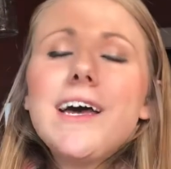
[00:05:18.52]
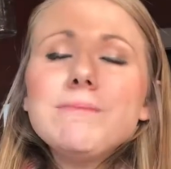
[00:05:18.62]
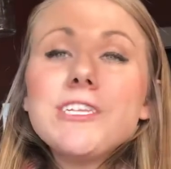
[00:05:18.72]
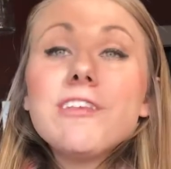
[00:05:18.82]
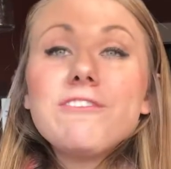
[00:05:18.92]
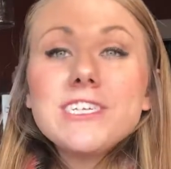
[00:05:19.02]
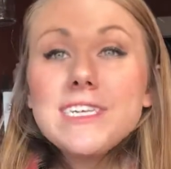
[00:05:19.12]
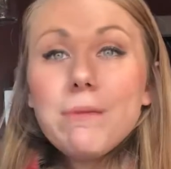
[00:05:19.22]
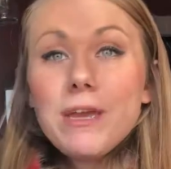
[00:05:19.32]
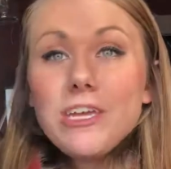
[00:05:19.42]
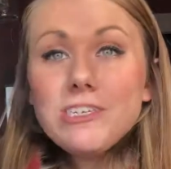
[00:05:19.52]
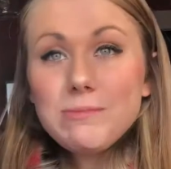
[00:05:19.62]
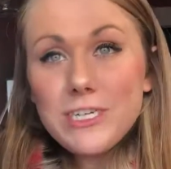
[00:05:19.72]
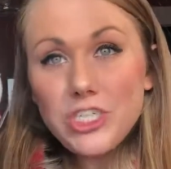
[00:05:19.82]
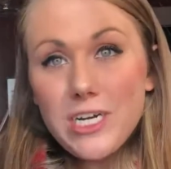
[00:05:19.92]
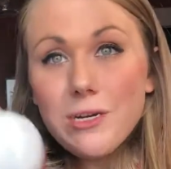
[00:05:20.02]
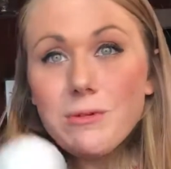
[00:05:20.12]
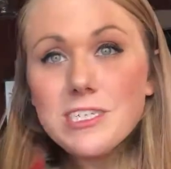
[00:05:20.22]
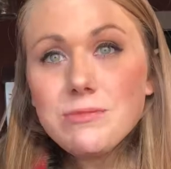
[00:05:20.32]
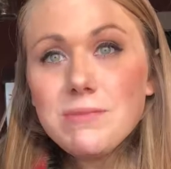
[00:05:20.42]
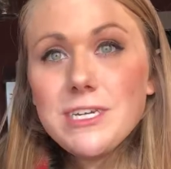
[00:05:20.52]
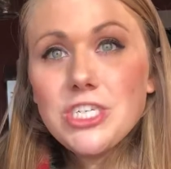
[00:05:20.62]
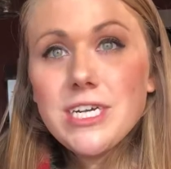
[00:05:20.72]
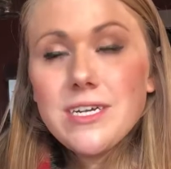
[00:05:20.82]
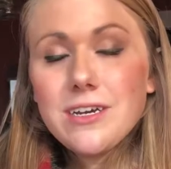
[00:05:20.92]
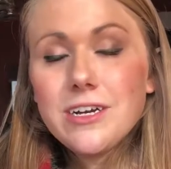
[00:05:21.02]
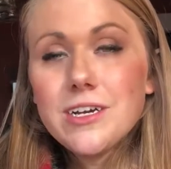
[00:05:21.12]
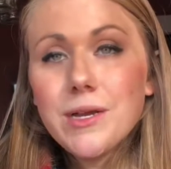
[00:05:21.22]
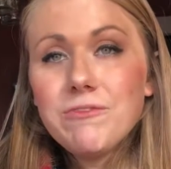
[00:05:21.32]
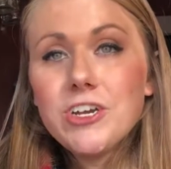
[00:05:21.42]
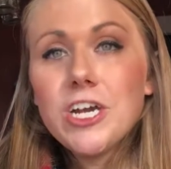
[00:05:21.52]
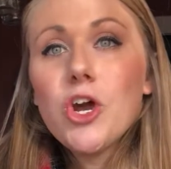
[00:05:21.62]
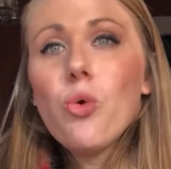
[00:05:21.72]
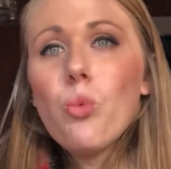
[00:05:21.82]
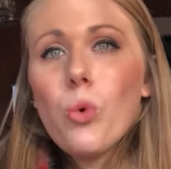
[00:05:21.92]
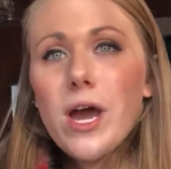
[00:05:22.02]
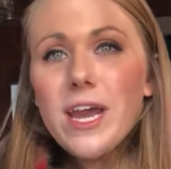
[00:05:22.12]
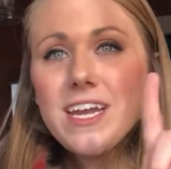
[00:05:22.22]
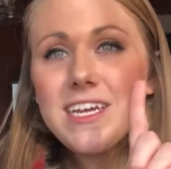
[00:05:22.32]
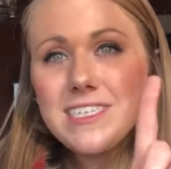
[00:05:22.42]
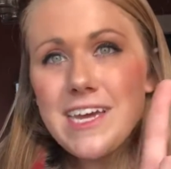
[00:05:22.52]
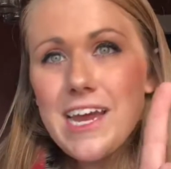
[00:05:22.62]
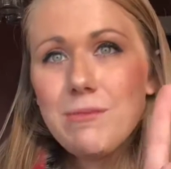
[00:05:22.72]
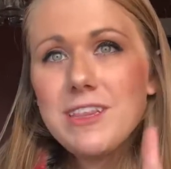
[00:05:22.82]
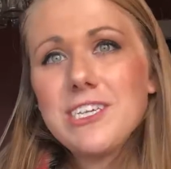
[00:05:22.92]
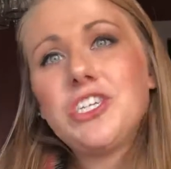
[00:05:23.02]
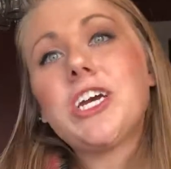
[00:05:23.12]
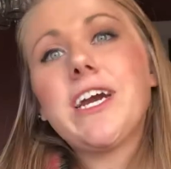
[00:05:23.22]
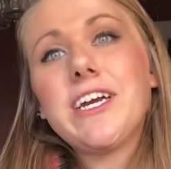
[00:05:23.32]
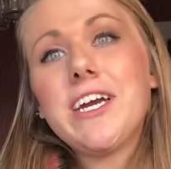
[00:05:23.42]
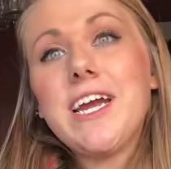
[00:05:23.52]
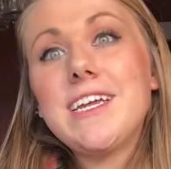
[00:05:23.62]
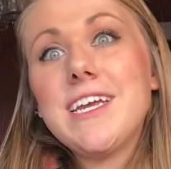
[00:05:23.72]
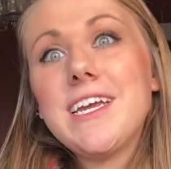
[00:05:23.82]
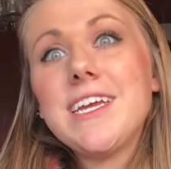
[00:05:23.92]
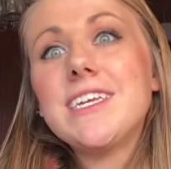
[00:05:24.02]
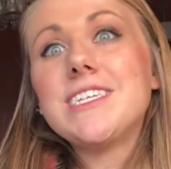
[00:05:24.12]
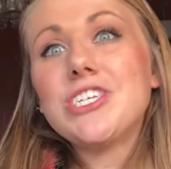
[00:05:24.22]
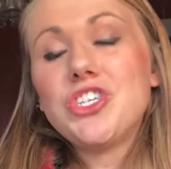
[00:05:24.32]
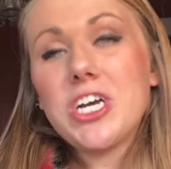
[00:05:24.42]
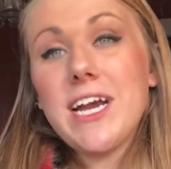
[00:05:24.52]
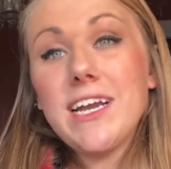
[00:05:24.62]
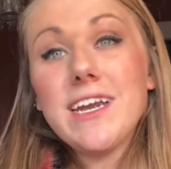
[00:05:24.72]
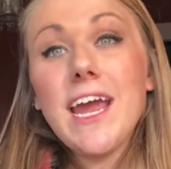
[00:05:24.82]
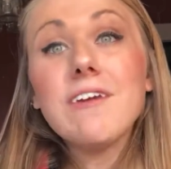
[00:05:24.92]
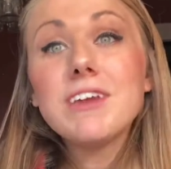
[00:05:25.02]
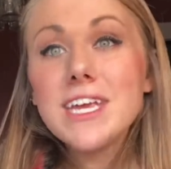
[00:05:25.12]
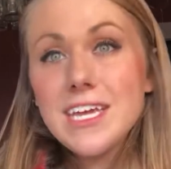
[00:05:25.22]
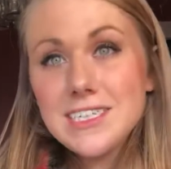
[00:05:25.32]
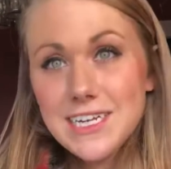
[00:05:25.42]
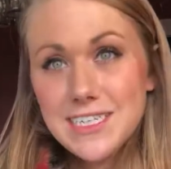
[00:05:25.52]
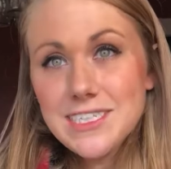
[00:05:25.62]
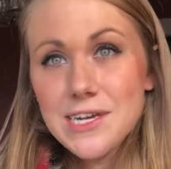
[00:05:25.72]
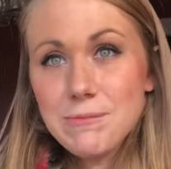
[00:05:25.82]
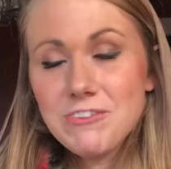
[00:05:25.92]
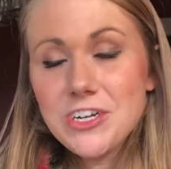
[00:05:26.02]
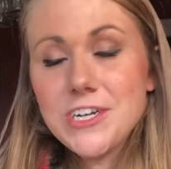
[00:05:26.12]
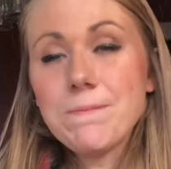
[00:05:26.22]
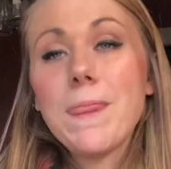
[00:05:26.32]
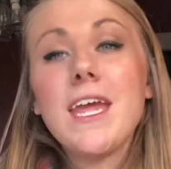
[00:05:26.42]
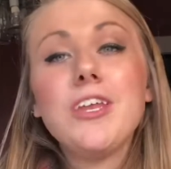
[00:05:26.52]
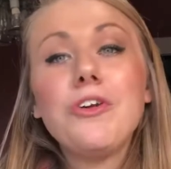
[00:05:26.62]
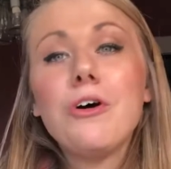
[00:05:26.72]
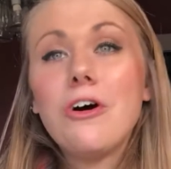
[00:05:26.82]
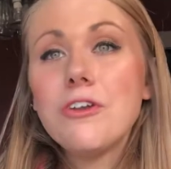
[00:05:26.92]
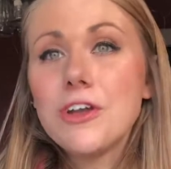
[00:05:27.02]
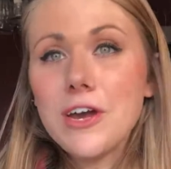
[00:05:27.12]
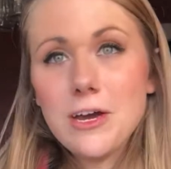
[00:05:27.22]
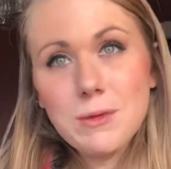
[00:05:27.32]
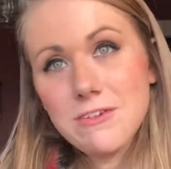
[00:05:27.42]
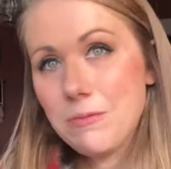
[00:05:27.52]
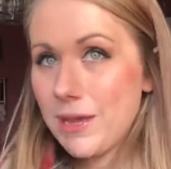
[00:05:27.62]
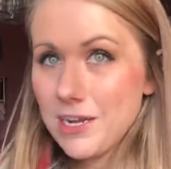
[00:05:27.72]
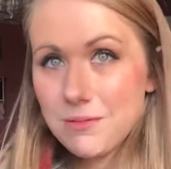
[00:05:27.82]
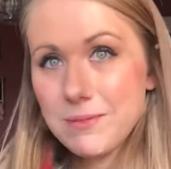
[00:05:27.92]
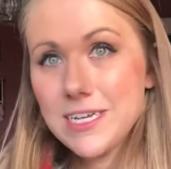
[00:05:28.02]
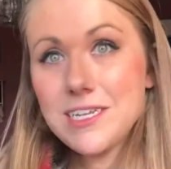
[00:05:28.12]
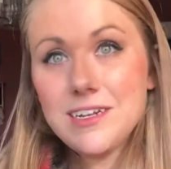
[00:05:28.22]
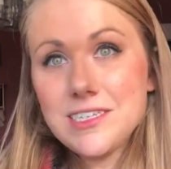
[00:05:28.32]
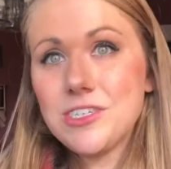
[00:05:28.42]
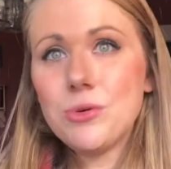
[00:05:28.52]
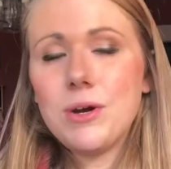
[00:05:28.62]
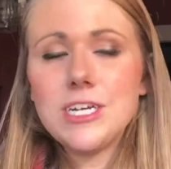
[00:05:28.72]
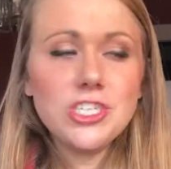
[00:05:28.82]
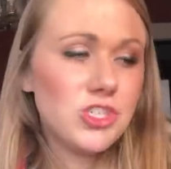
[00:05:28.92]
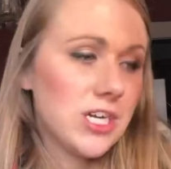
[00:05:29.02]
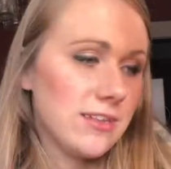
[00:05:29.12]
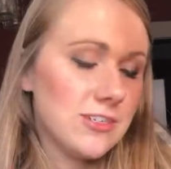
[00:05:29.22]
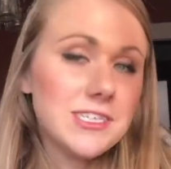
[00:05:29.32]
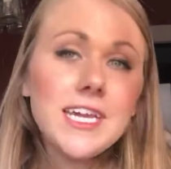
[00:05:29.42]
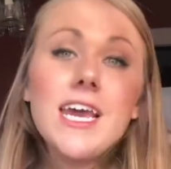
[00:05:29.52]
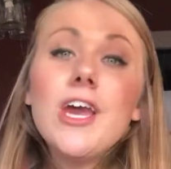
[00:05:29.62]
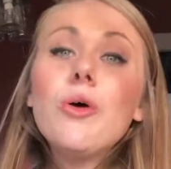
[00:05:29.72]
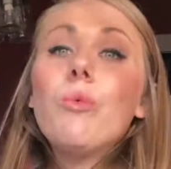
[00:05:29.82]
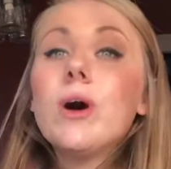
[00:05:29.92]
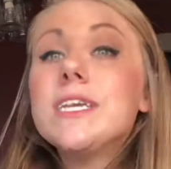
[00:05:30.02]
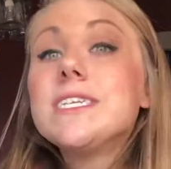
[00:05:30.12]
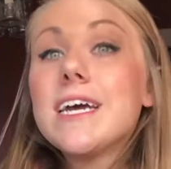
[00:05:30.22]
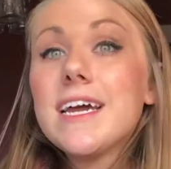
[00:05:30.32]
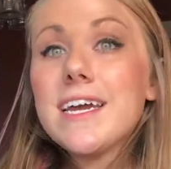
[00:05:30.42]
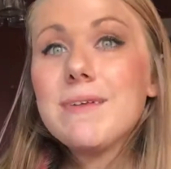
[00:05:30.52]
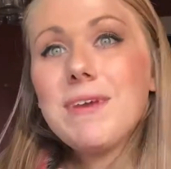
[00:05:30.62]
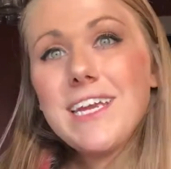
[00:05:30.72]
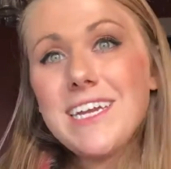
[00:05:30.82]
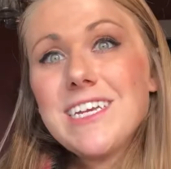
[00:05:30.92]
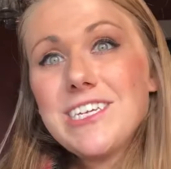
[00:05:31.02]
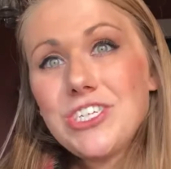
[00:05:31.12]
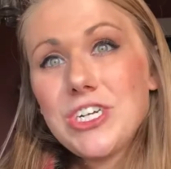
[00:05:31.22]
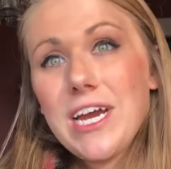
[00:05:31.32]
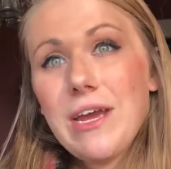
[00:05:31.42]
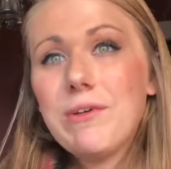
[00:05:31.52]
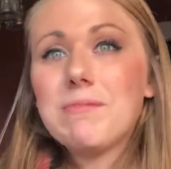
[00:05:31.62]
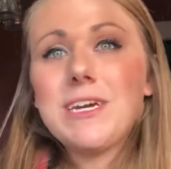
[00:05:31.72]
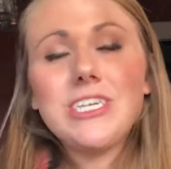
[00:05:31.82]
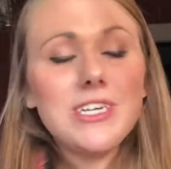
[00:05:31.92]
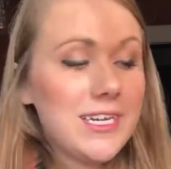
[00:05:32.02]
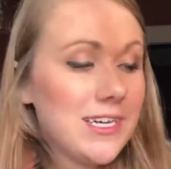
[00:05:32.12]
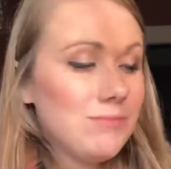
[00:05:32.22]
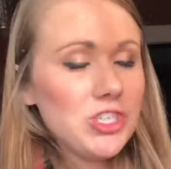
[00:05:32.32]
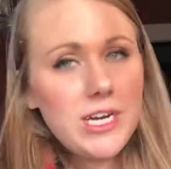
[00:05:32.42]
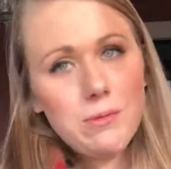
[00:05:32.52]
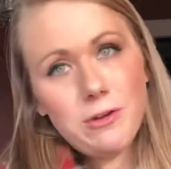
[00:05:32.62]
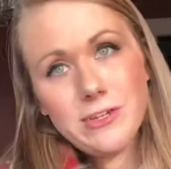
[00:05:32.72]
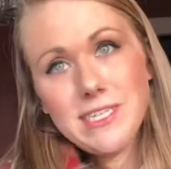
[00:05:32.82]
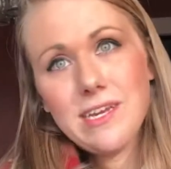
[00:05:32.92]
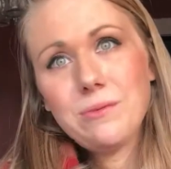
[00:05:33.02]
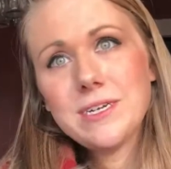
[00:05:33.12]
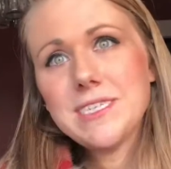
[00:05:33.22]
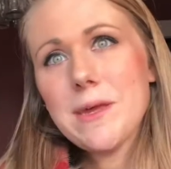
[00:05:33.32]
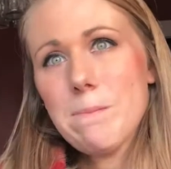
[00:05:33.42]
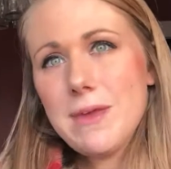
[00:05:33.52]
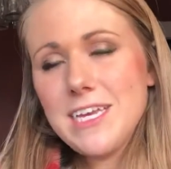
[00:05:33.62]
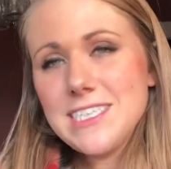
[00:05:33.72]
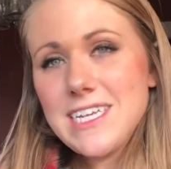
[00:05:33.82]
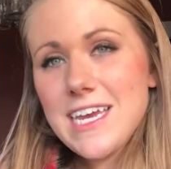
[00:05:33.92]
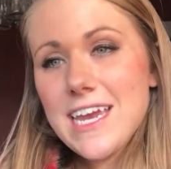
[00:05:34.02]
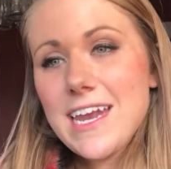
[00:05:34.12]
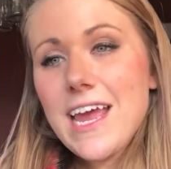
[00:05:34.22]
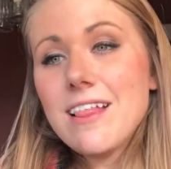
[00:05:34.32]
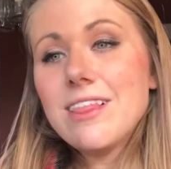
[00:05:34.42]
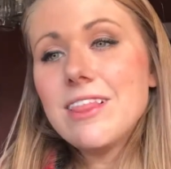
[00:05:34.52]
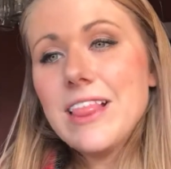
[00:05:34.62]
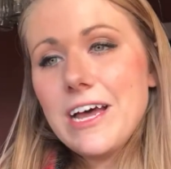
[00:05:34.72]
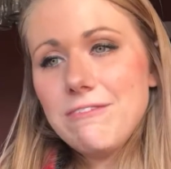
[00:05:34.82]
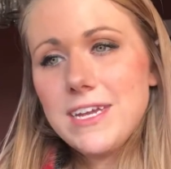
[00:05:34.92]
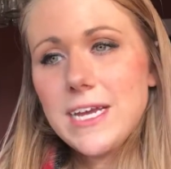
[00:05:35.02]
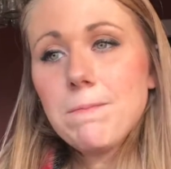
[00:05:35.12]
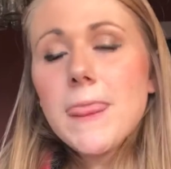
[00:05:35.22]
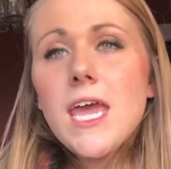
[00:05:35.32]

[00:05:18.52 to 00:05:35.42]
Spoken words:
So the first time I used my dryer balls with my comforter, 1 time in the dryer and it is dried. And I have a king size comforter and you all know how big of a pain in the butt it is to wash and dry those. 1 time and it is dry with my dryer balls. It was amazing and I loved it.